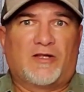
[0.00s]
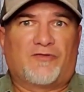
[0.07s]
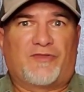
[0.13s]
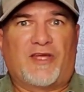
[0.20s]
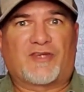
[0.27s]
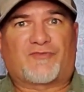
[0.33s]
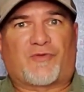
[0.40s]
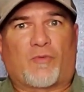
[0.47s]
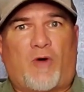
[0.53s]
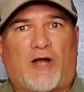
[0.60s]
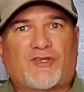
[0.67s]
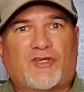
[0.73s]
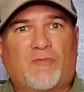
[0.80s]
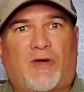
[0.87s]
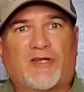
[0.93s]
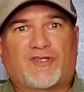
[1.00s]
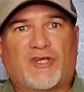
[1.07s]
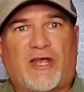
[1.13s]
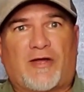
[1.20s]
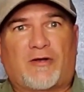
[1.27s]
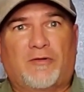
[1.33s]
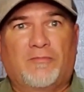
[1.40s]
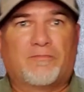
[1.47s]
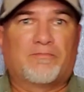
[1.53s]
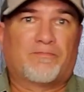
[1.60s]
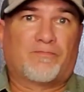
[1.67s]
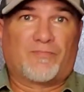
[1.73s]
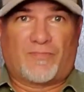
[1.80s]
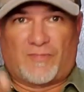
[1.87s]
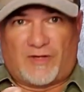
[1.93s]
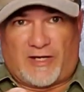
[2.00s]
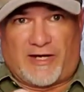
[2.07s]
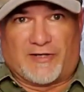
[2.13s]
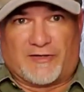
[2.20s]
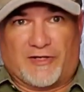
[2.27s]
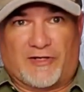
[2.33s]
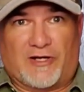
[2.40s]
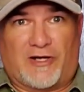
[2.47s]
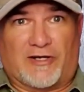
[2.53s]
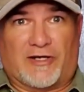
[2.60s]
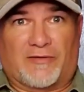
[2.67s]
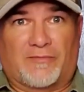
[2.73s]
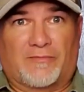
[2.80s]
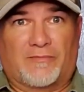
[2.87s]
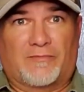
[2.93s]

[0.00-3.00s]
Thanks for watching my channel, and good hunting.